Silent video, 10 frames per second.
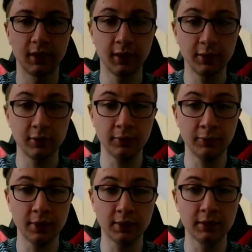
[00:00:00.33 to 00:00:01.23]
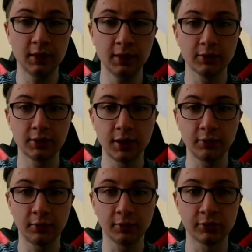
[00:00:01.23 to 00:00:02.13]
Hello everyone, today
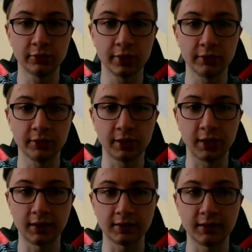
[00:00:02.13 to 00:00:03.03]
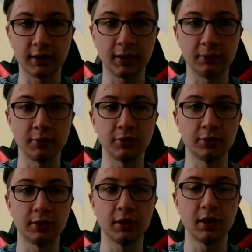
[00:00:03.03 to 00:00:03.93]
we will try to analyze the game
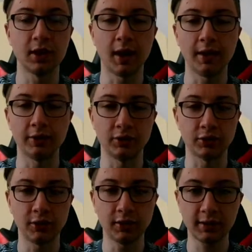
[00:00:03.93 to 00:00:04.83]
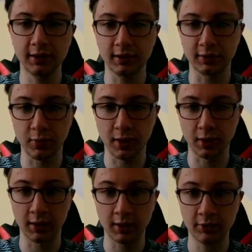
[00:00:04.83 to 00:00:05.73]
between Anish Giri and Wang
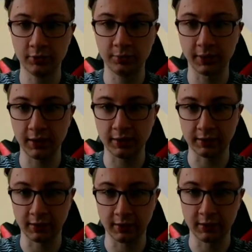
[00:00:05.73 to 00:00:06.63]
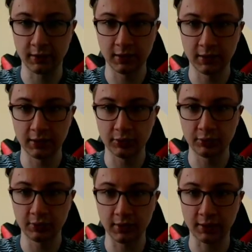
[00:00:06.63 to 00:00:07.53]
Hao playing the
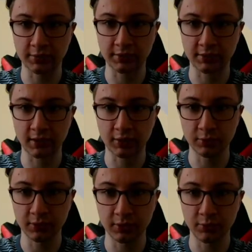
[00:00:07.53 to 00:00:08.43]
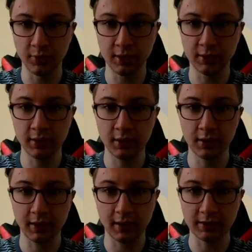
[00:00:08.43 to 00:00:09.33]
2021
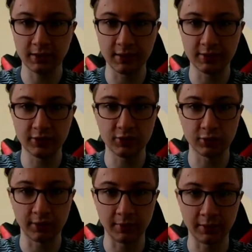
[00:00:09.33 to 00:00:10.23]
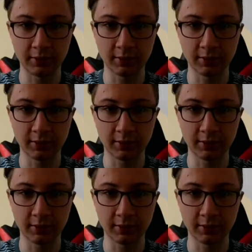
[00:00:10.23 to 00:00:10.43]
Candidates Tournament.